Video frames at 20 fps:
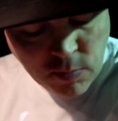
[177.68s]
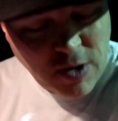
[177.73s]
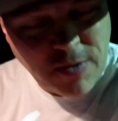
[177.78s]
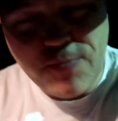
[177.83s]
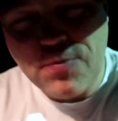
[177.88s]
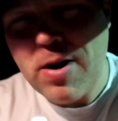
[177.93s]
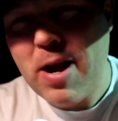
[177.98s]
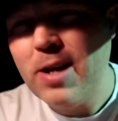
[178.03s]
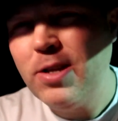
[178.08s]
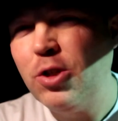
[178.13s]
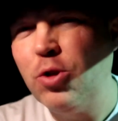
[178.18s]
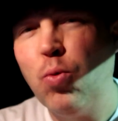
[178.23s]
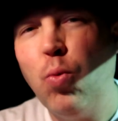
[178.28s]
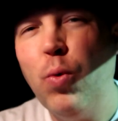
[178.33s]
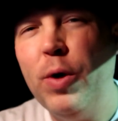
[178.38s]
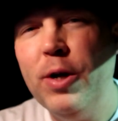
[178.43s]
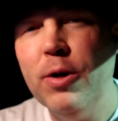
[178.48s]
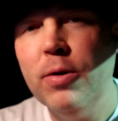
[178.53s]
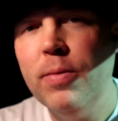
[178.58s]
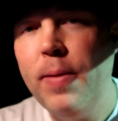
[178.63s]
Their fries are
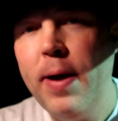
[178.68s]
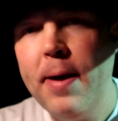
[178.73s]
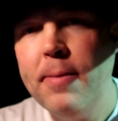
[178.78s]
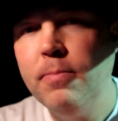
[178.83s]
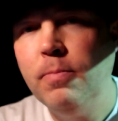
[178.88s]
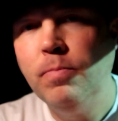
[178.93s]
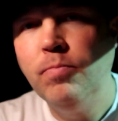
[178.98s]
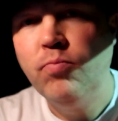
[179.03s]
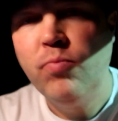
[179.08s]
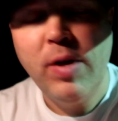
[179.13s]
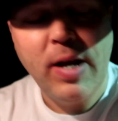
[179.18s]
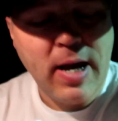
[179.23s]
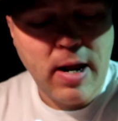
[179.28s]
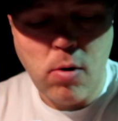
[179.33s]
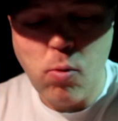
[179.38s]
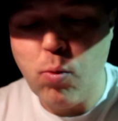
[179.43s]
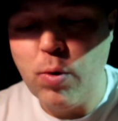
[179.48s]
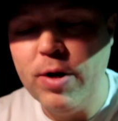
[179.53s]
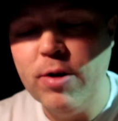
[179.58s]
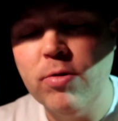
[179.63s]
weird, man. They got
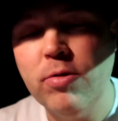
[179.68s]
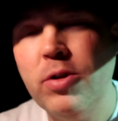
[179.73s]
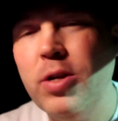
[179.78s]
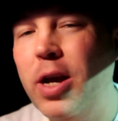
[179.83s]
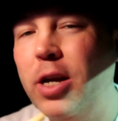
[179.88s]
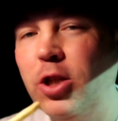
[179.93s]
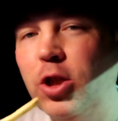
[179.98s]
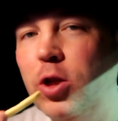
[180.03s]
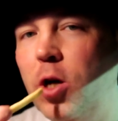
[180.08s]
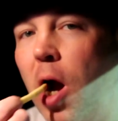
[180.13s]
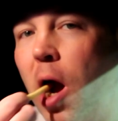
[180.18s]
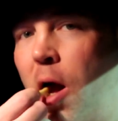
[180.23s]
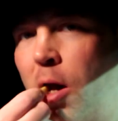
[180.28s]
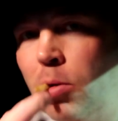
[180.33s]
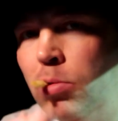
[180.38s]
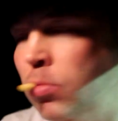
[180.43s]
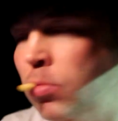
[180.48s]
a weird texture.